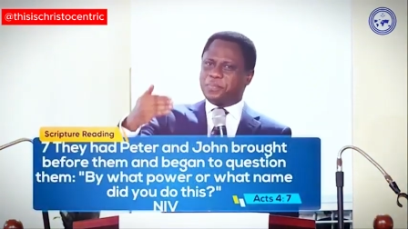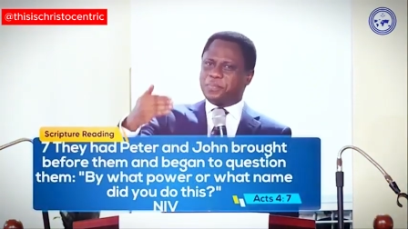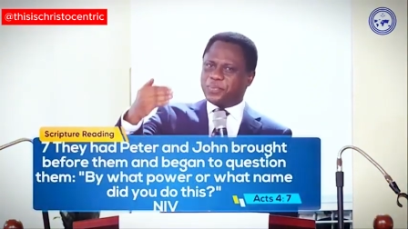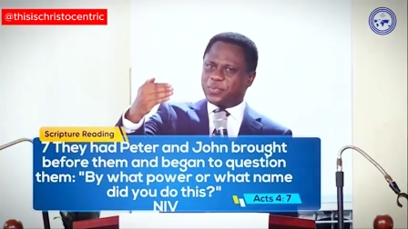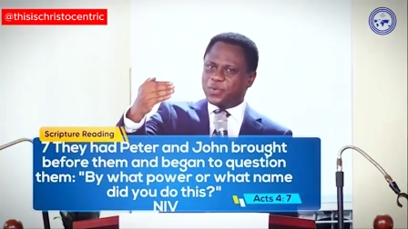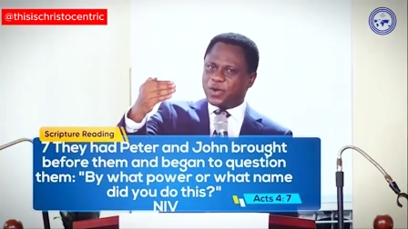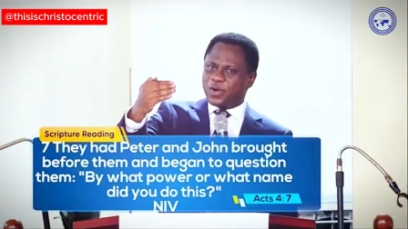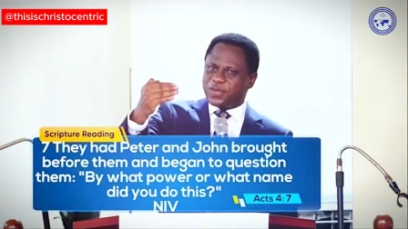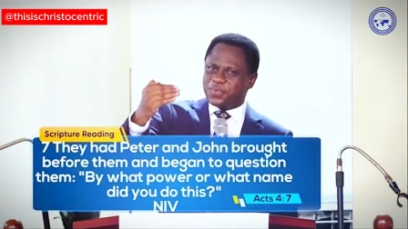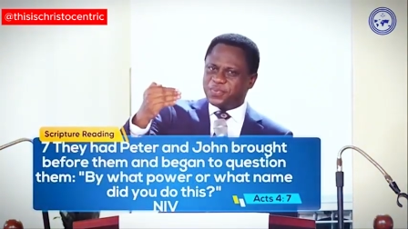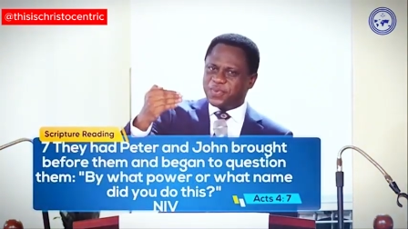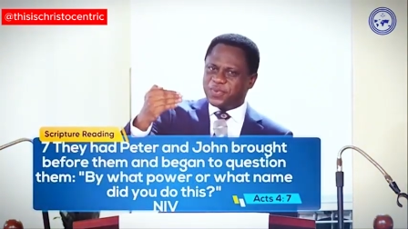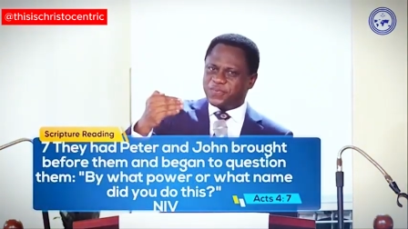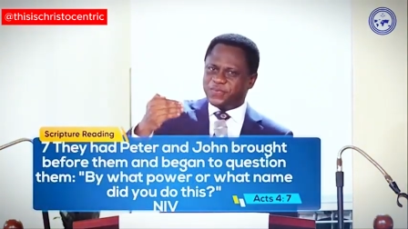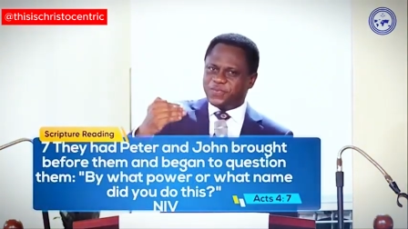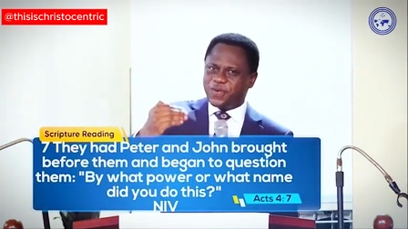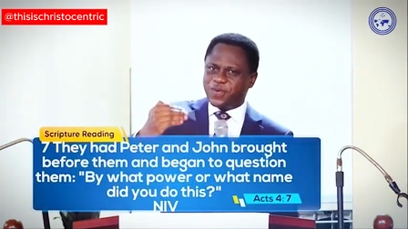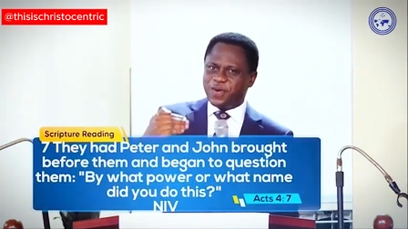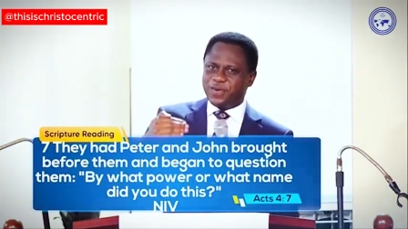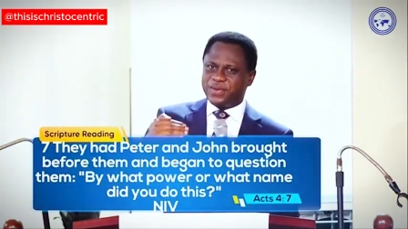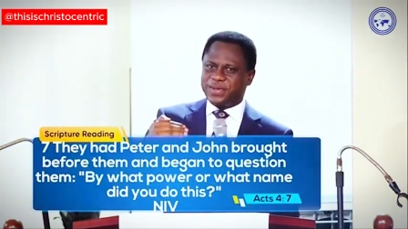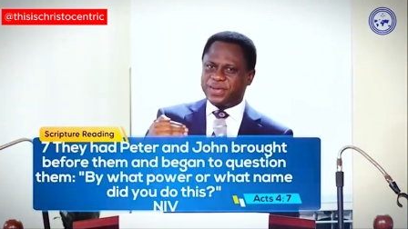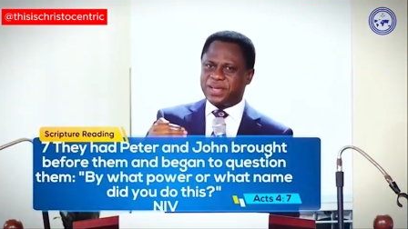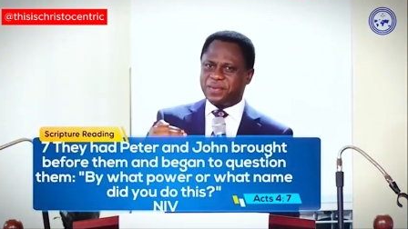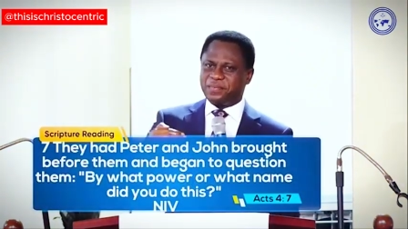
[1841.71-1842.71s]
brought
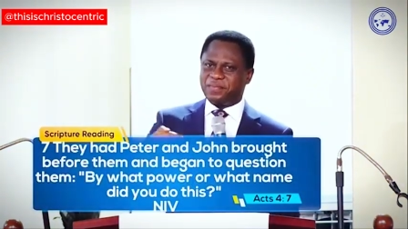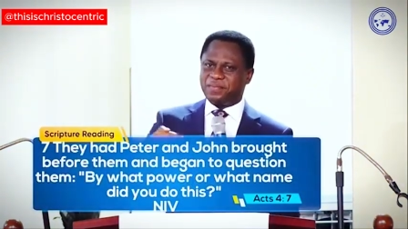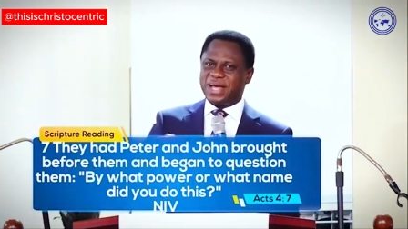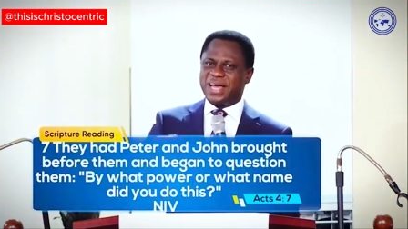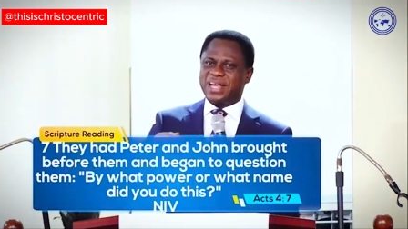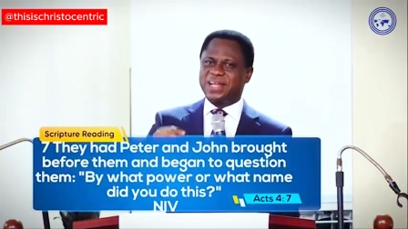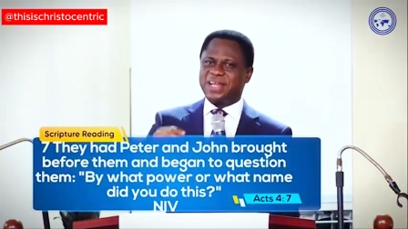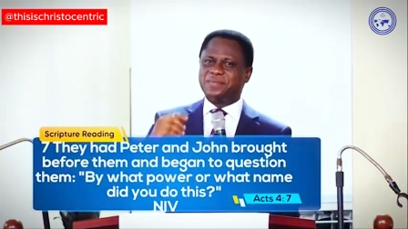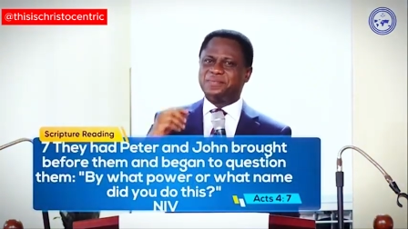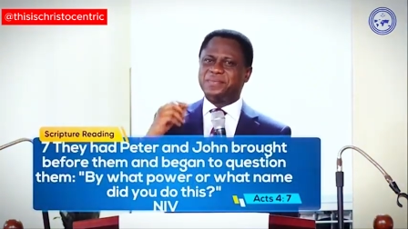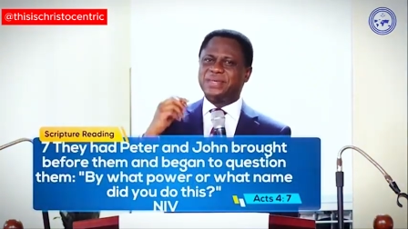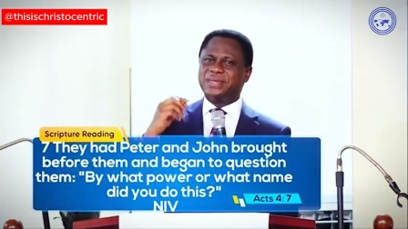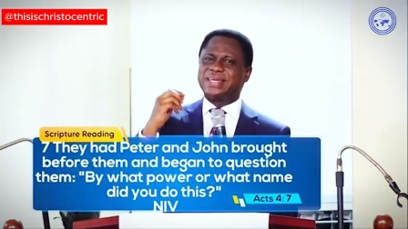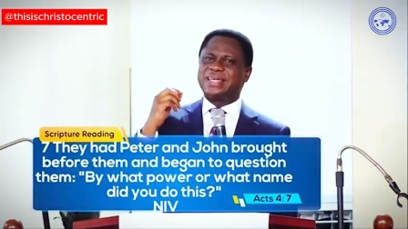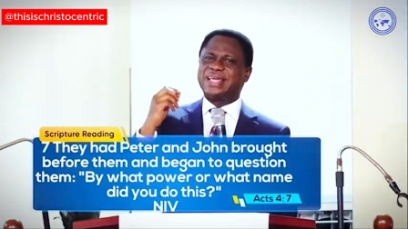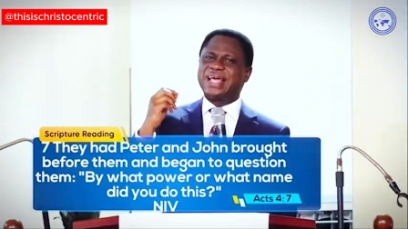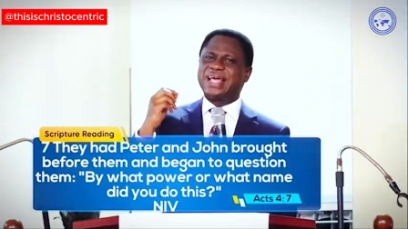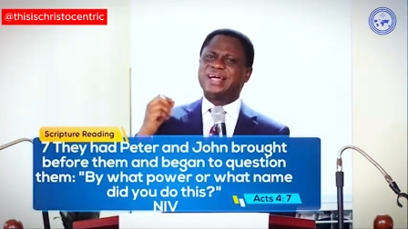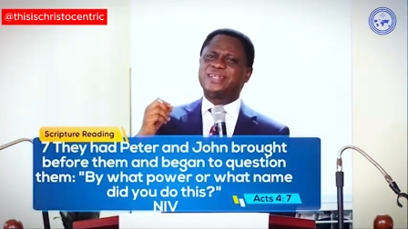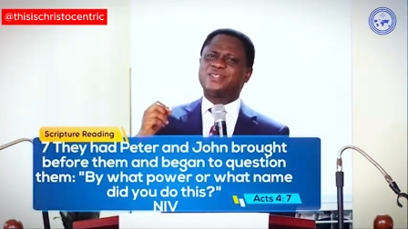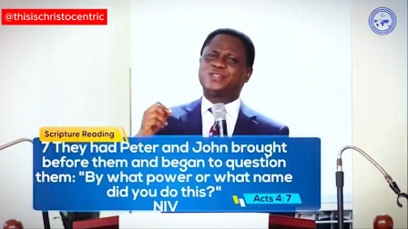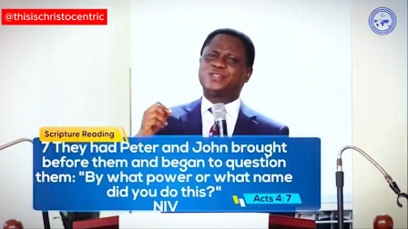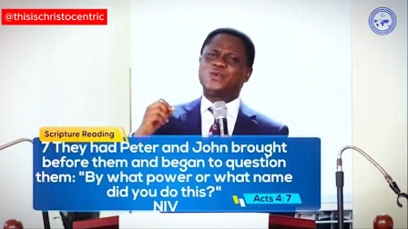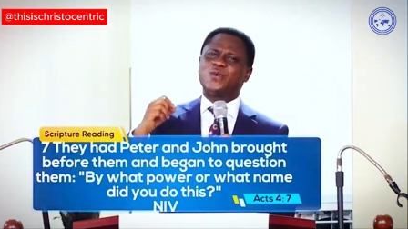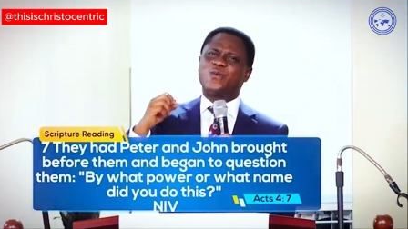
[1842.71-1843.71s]
before them and
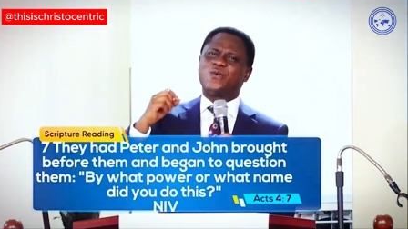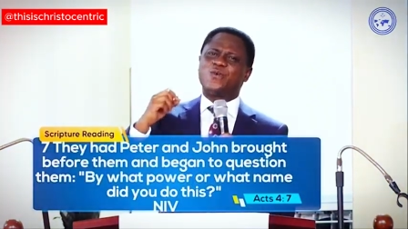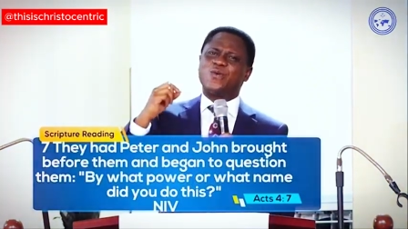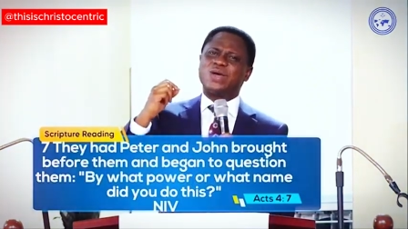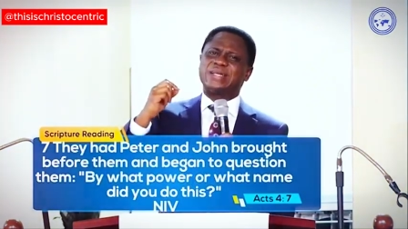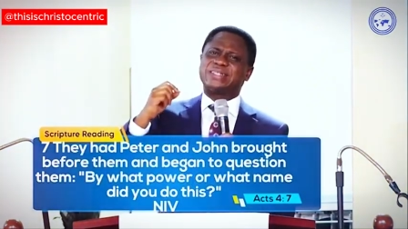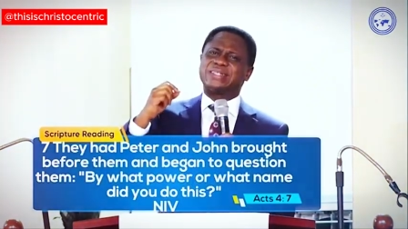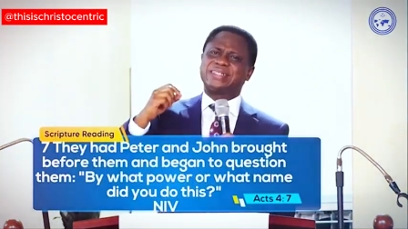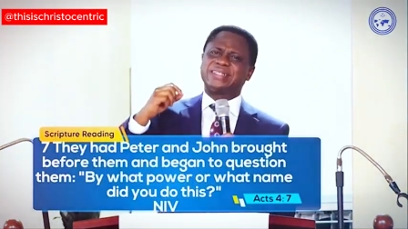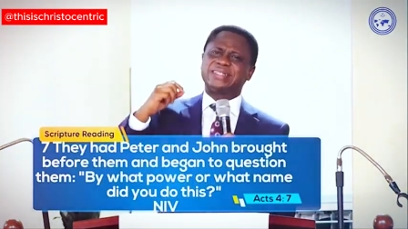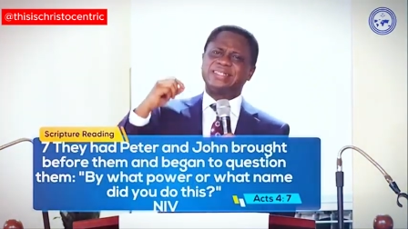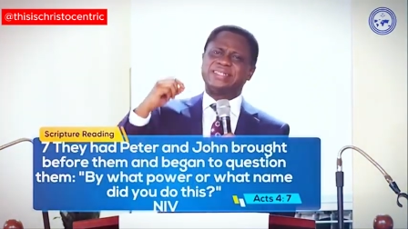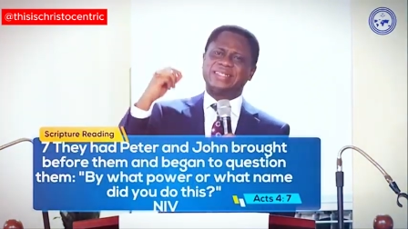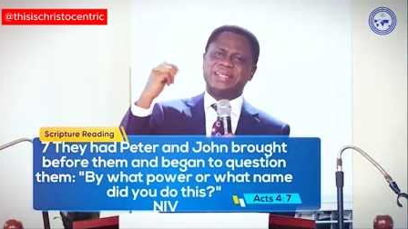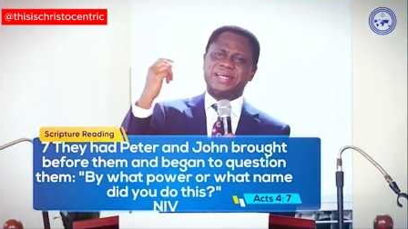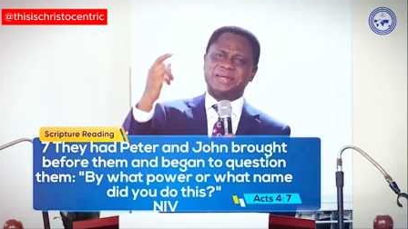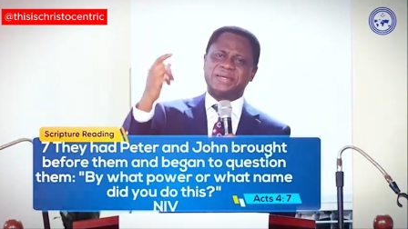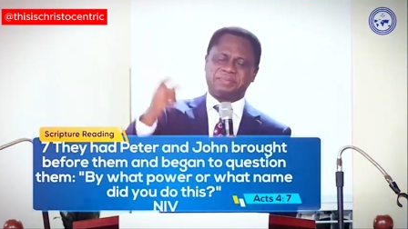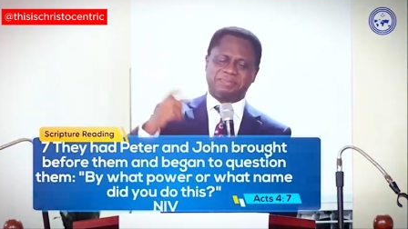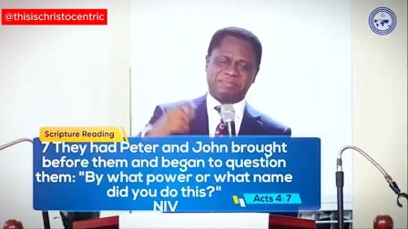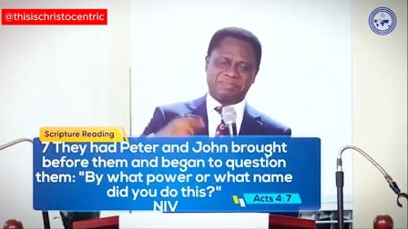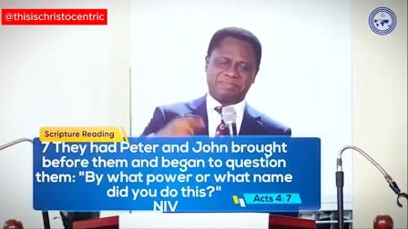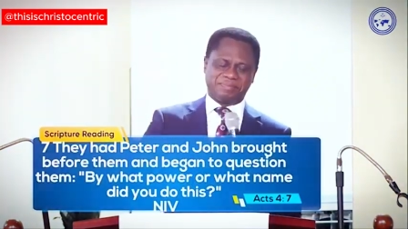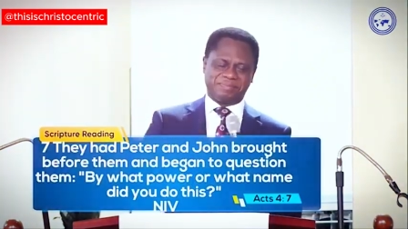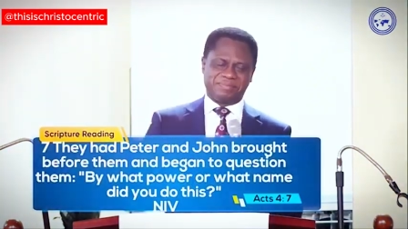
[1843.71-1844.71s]
began to question
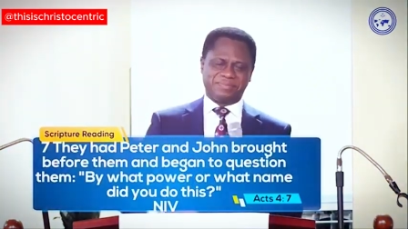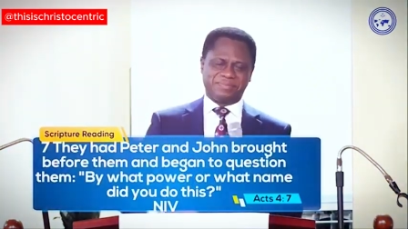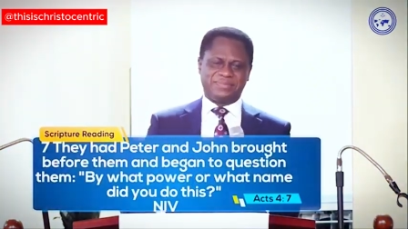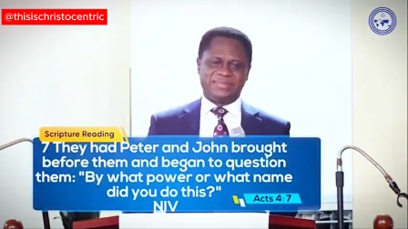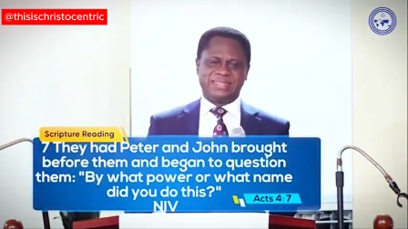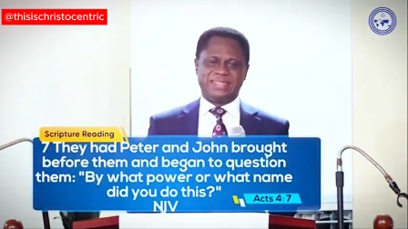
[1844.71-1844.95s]
them.